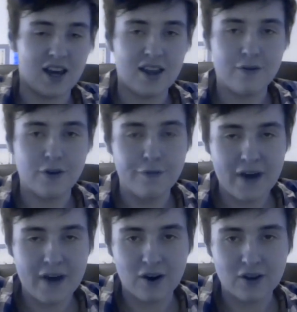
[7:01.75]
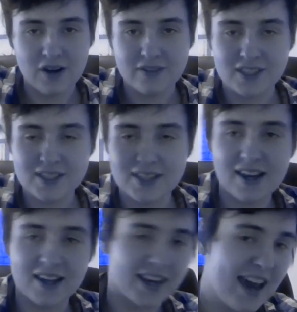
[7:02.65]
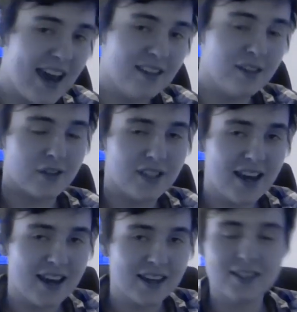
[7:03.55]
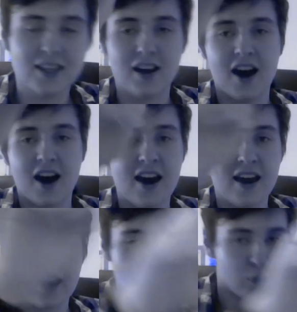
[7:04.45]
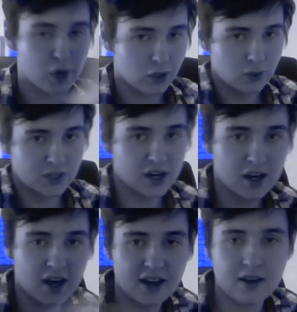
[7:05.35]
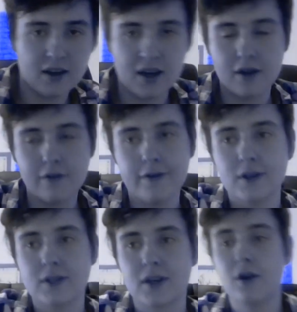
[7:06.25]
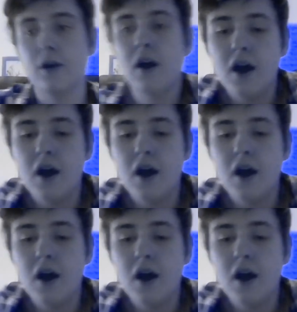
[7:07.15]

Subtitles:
And then if you fail, I have to send out like 8 different texts. I am a loser. I didn't get it first go.